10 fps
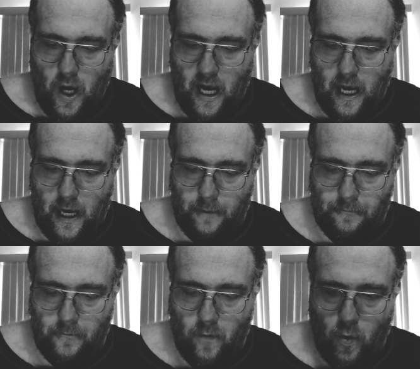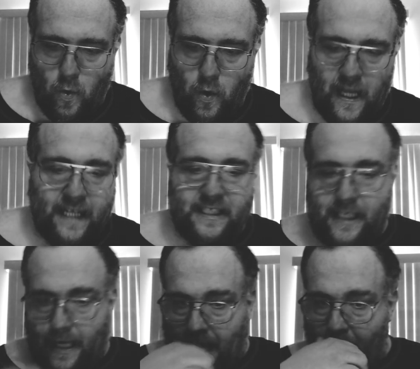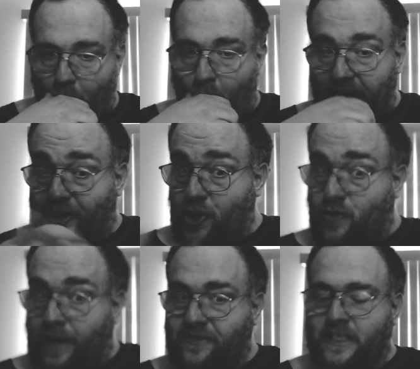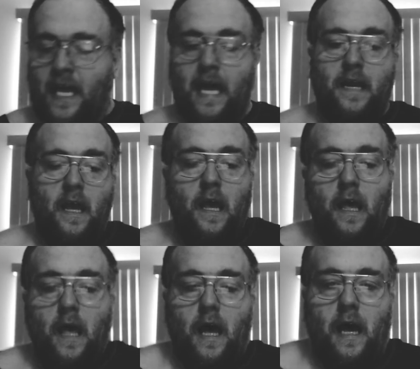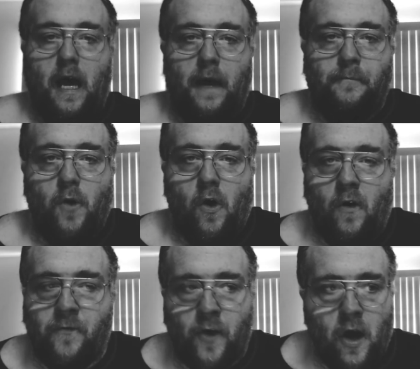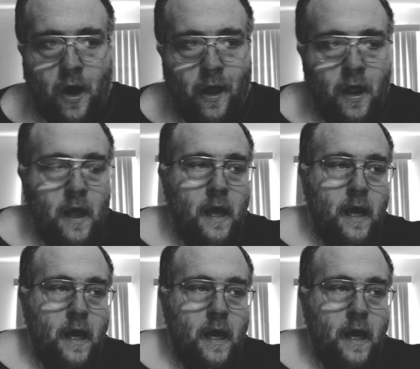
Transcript: Um, like to see again more on the strength side. Um, overall,